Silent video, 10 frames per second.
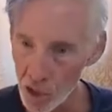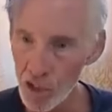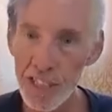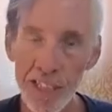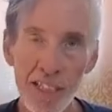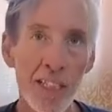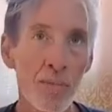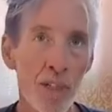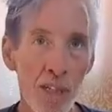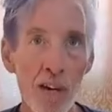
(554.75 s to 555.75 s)
encouraging
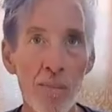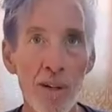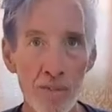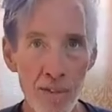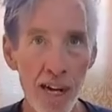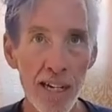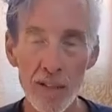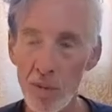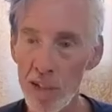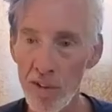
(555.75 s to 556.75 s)
them to come and
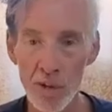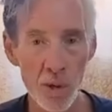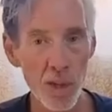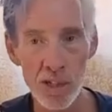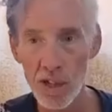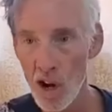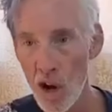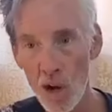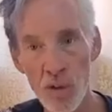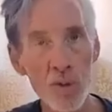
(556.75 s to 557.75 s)
fight. We have units
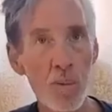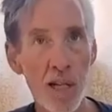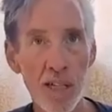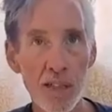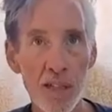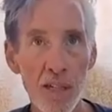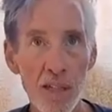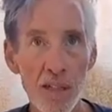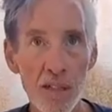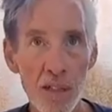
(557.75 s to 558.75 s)
all over the place.
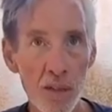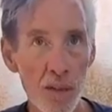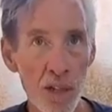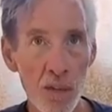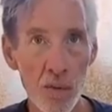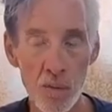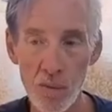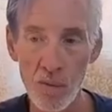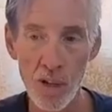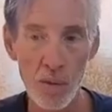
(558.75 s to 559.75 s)
So, you
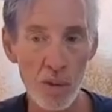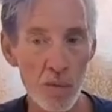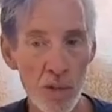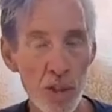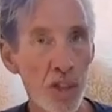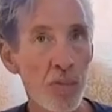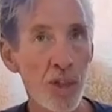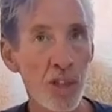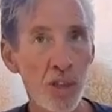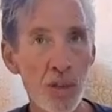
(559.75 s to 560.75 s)
know, there were some
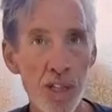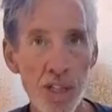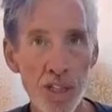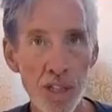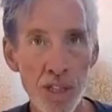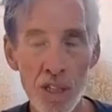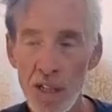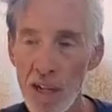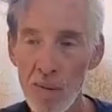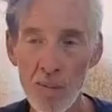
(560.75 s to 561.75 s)
leadership issues
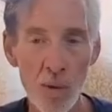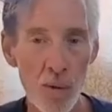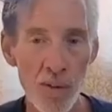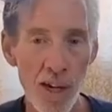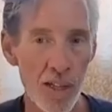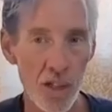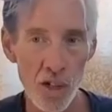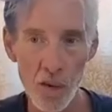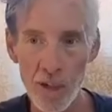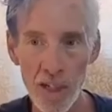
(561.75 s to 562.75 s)
initially, but we've
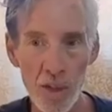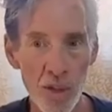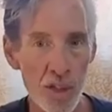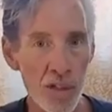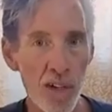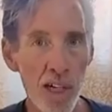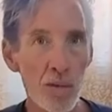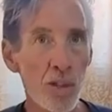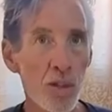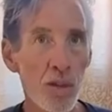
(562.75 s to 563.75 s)
got so many units
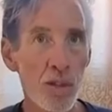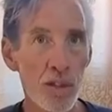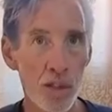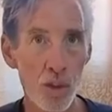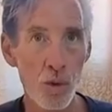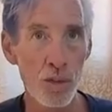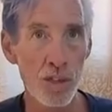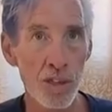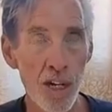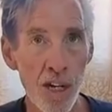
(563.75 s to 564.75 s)
available to us,
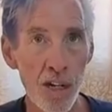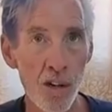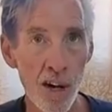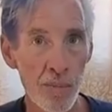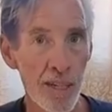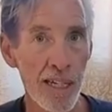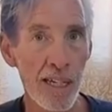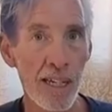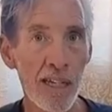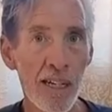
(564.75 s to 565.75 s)
Georgian,
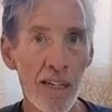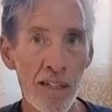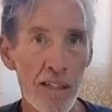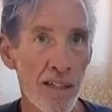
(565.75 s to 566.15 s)
Crimean,